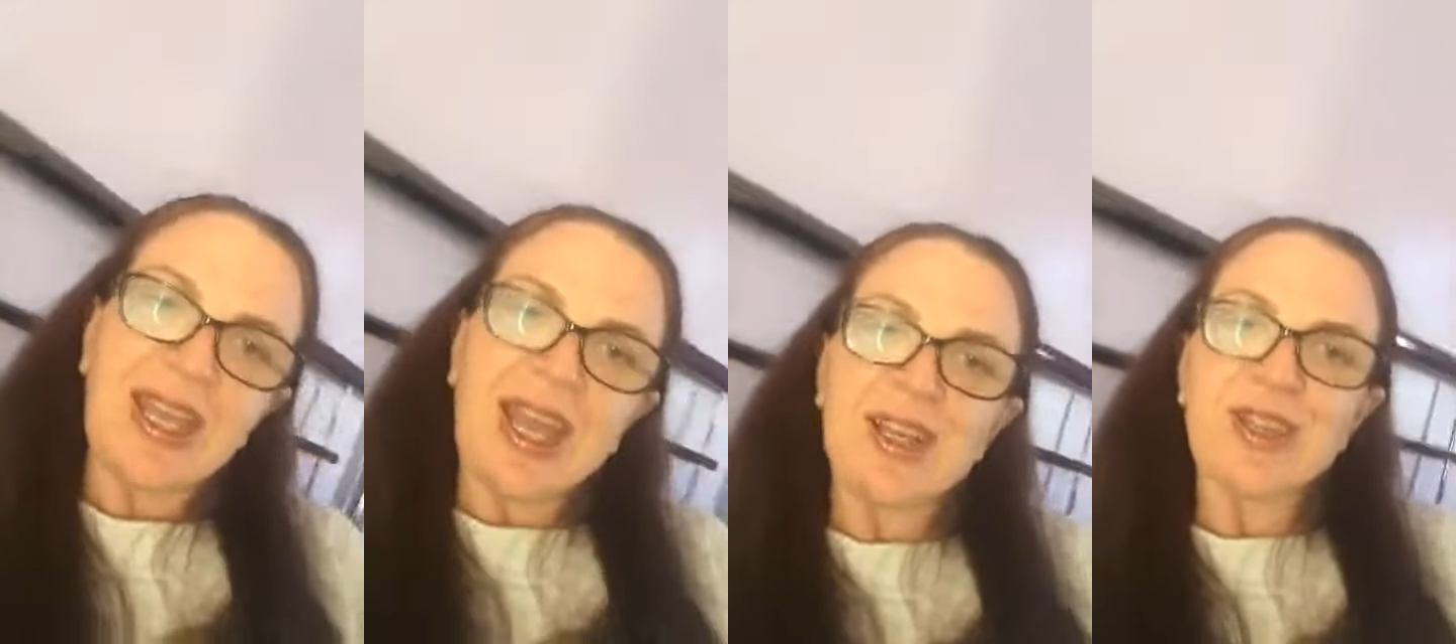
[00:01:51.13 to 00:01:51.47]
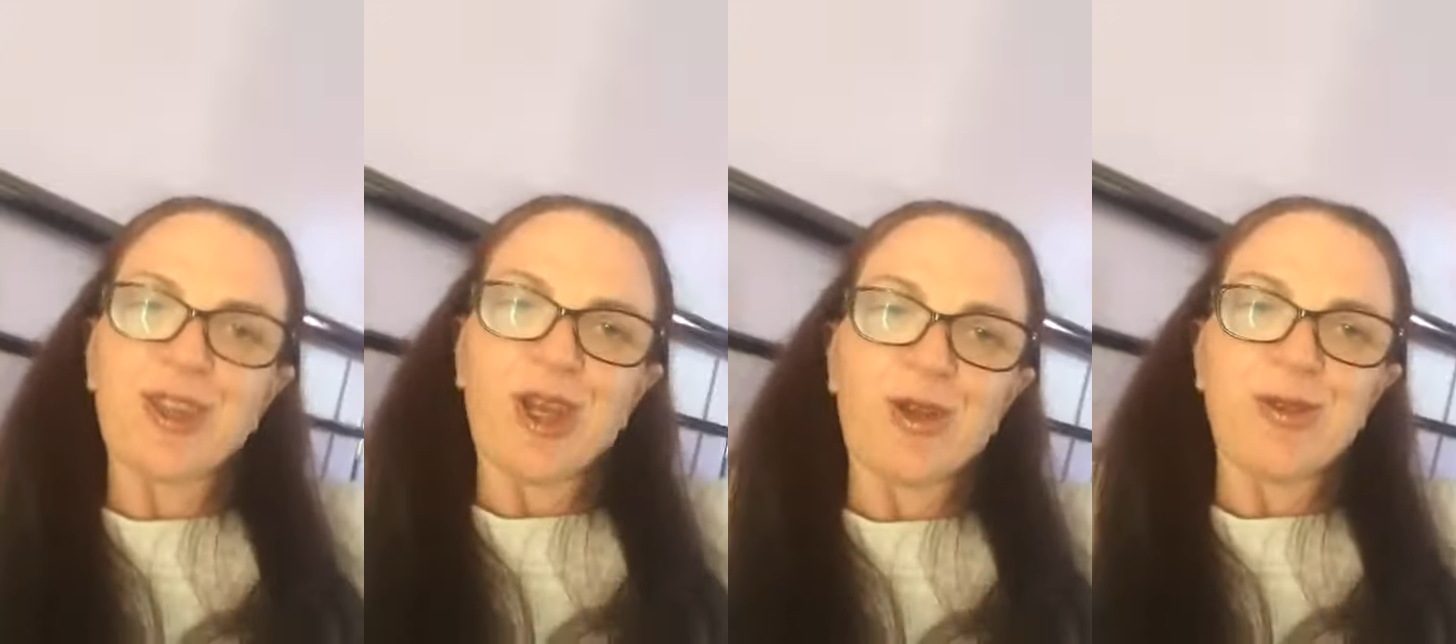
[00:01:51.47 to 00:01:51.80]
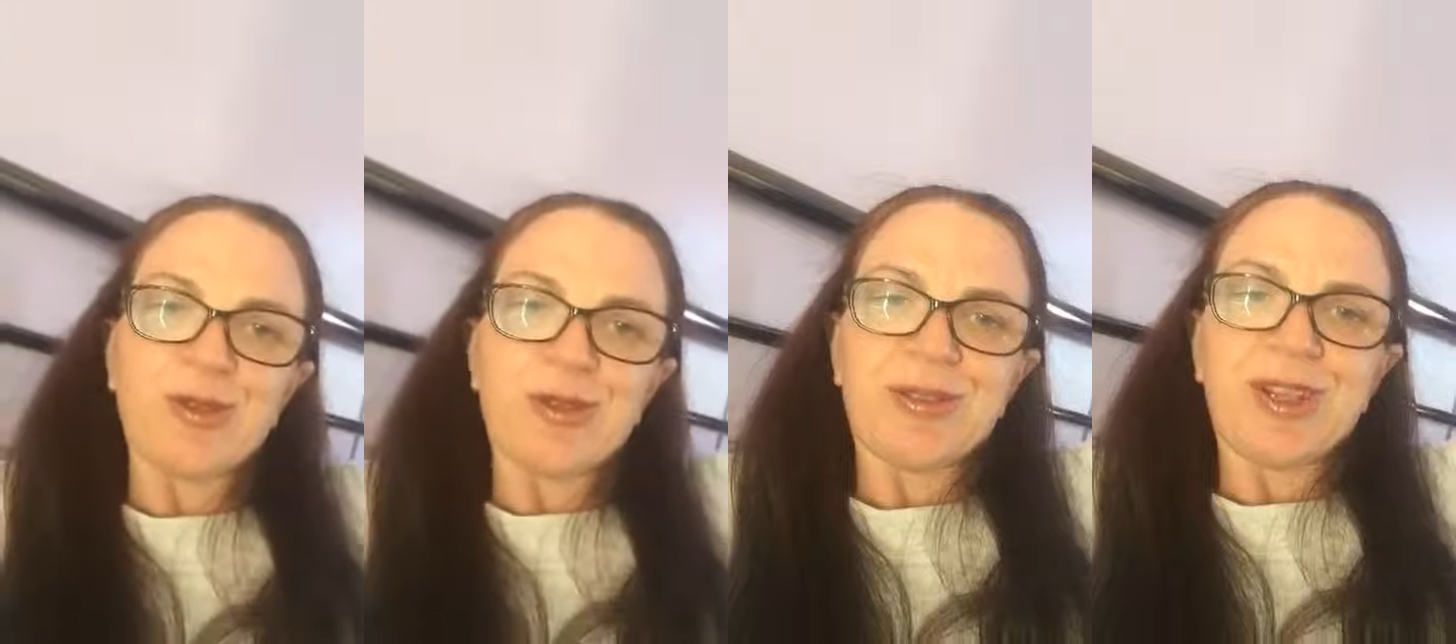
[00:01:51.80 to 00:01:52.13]
gets those
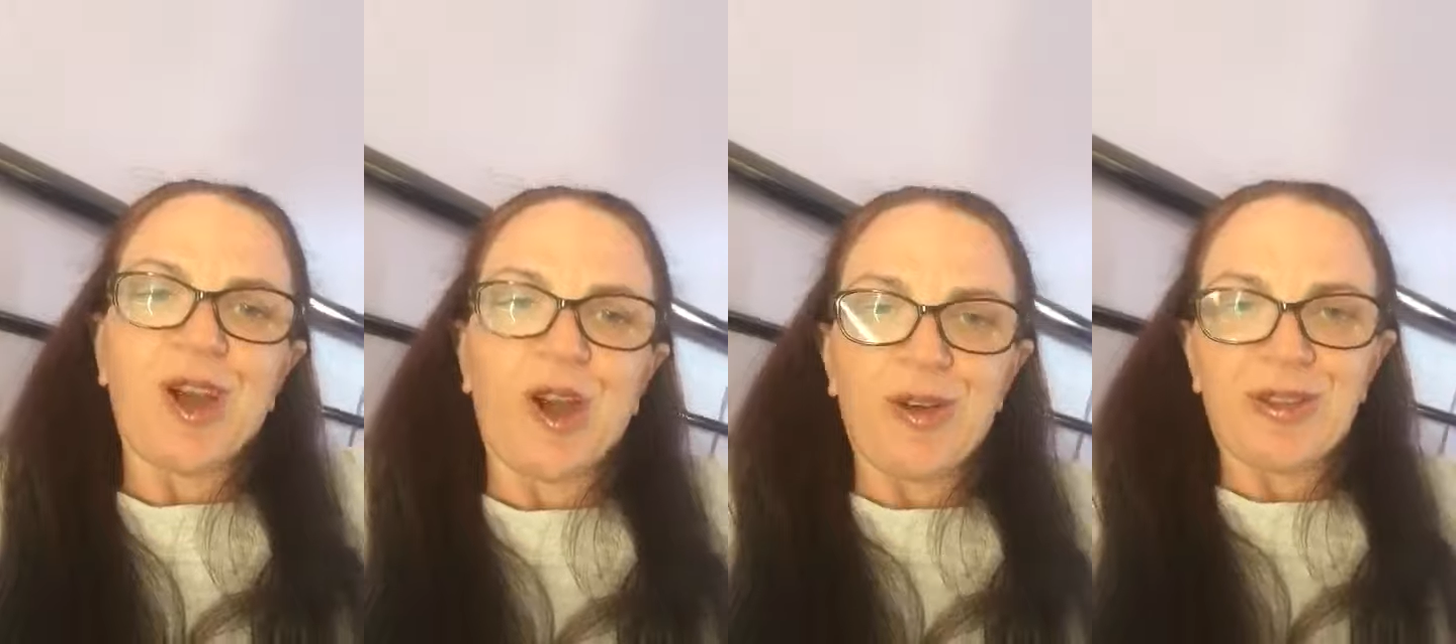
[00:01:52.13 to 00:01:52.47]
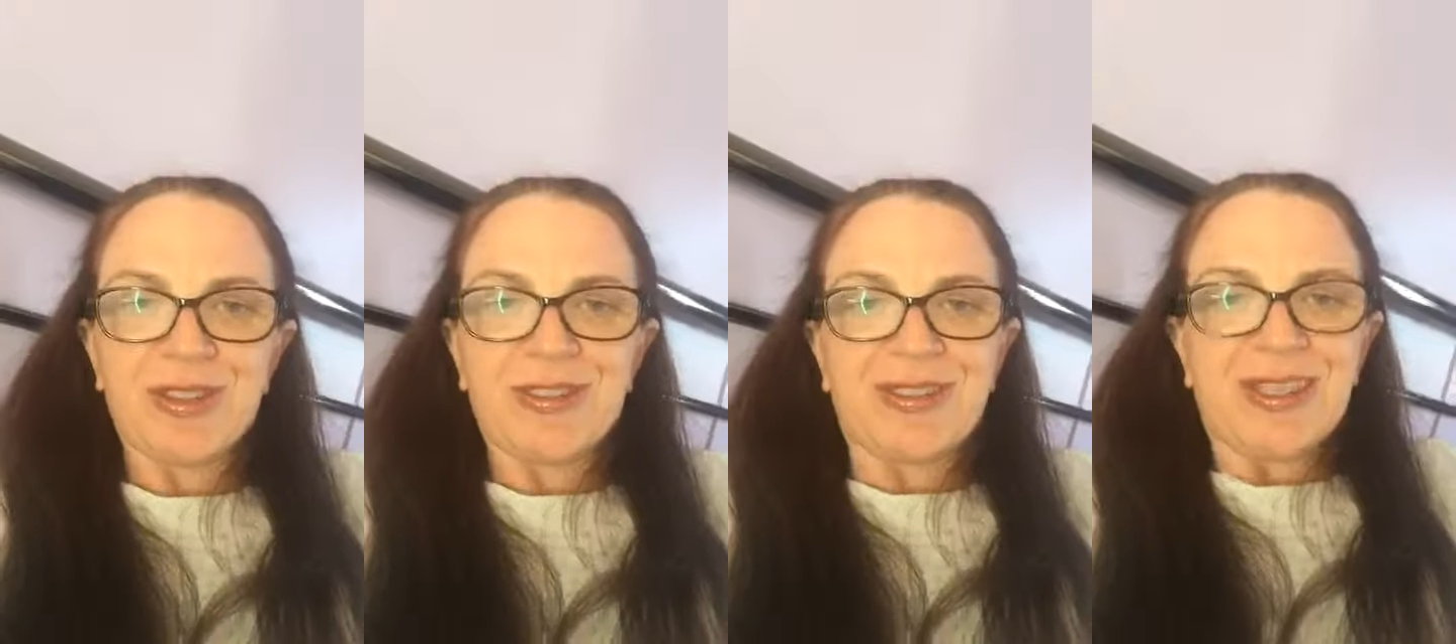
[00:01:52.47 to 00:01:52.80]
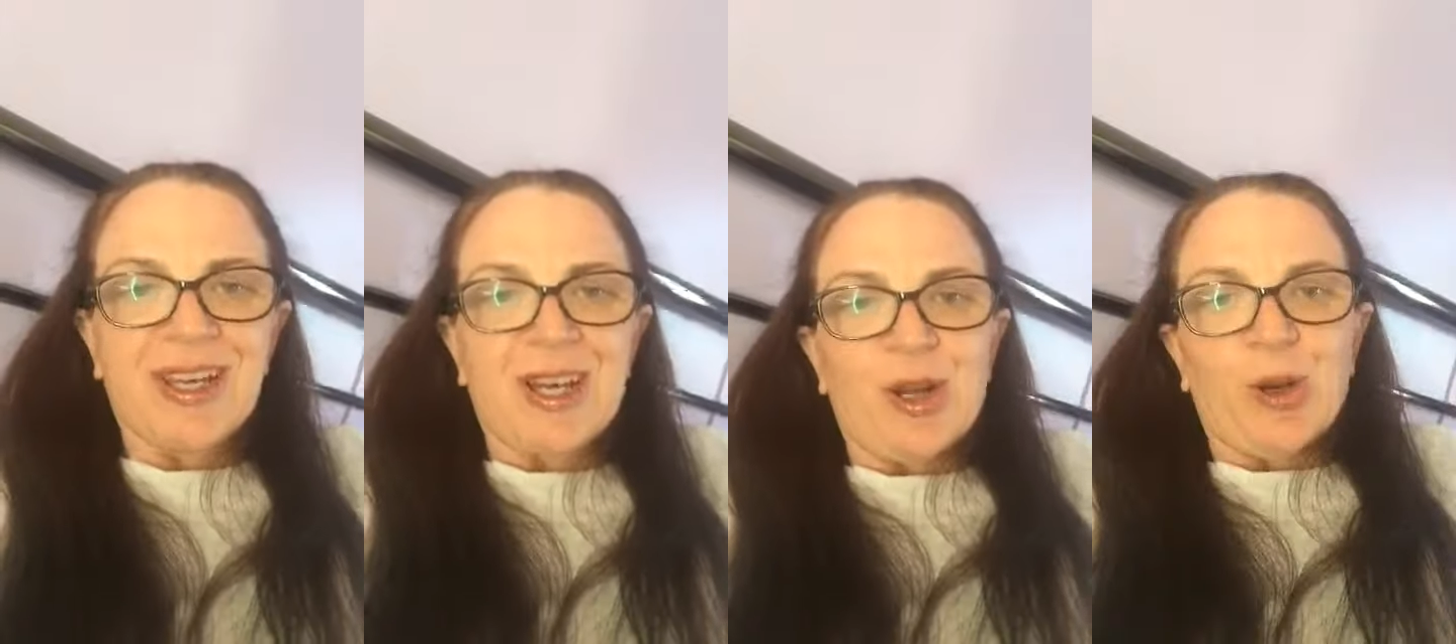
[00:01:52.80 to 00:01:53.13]
tasks
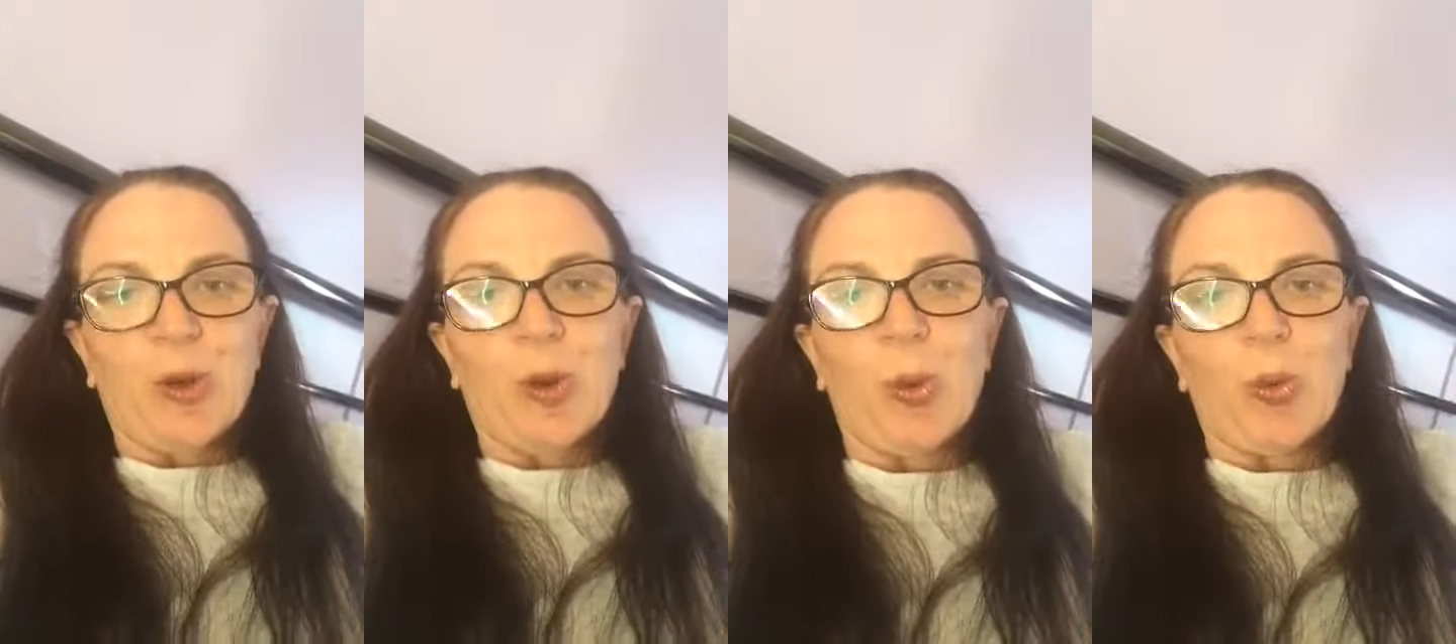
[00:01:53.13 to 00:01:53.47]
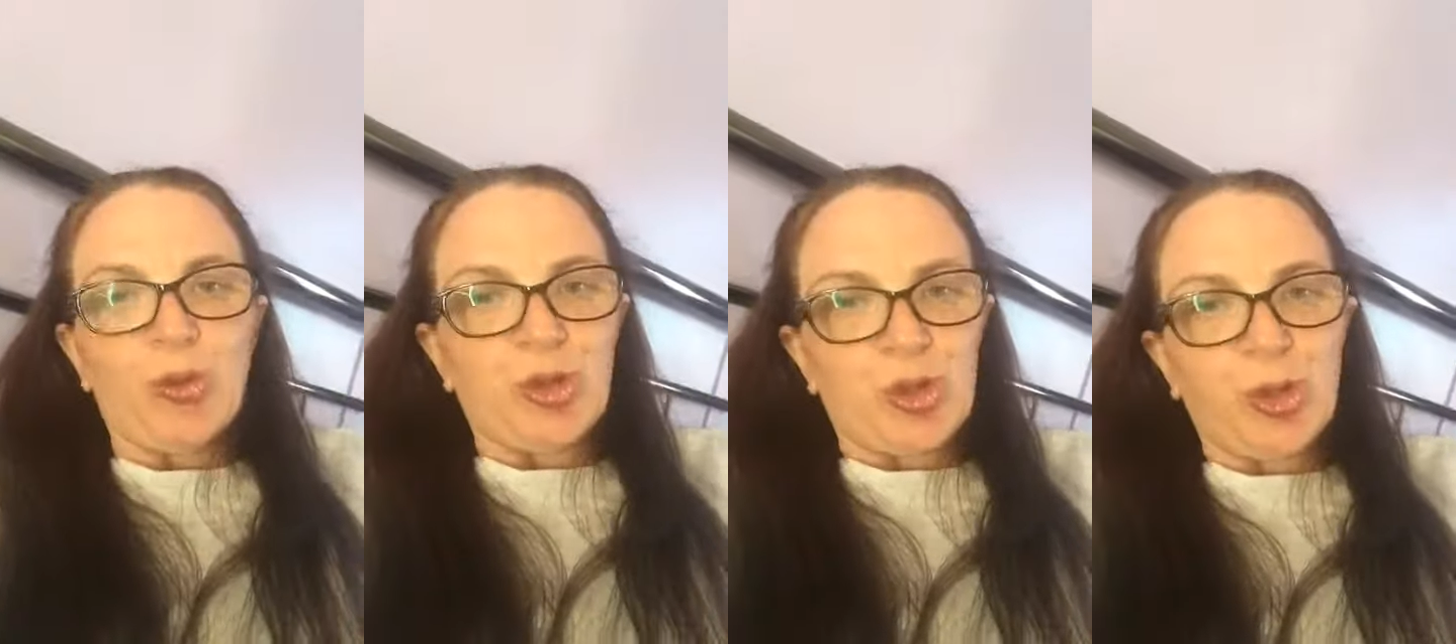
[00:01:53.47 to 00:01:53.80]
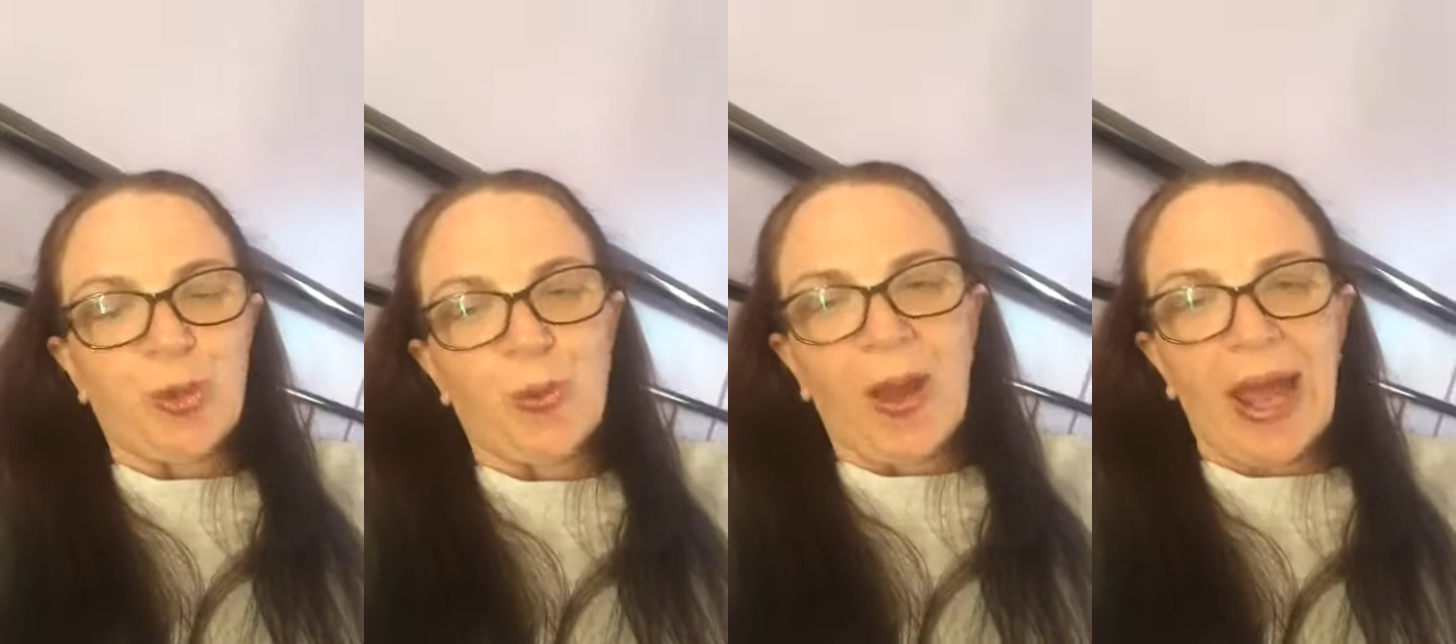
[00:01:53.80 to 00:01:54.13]
launched
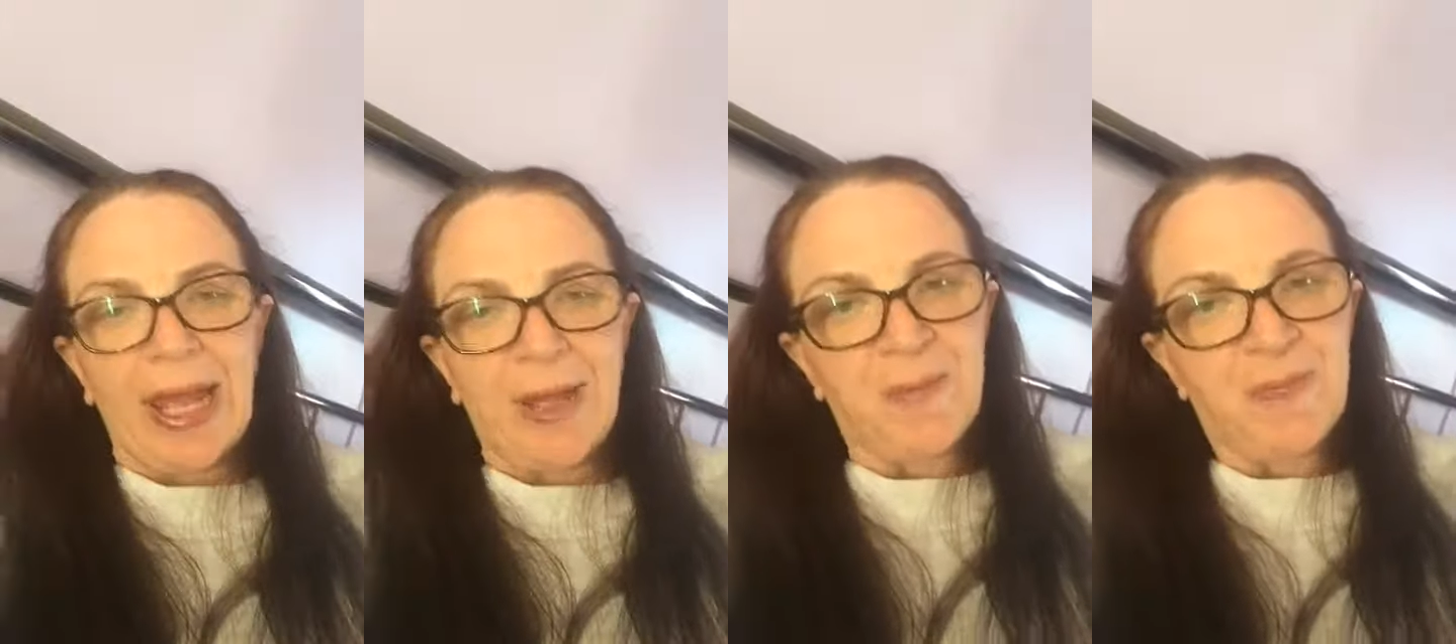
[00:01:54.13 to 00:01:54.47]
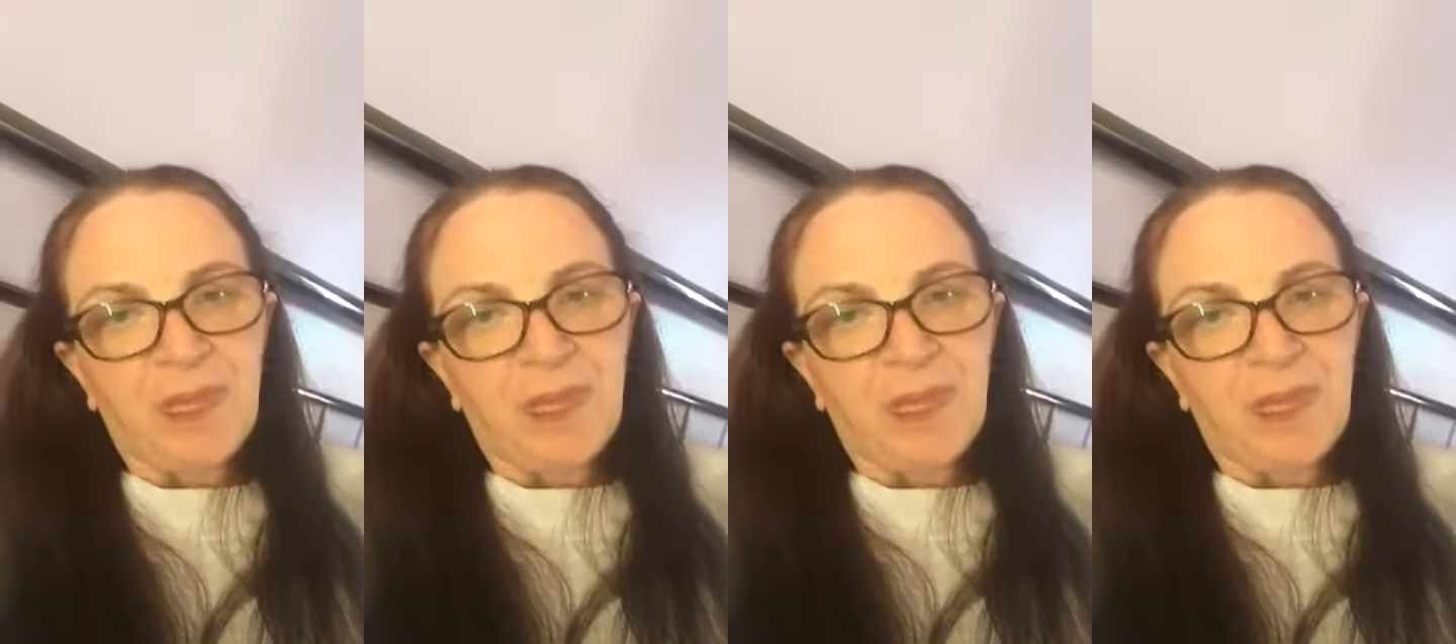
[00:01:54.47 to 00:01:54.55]
your way.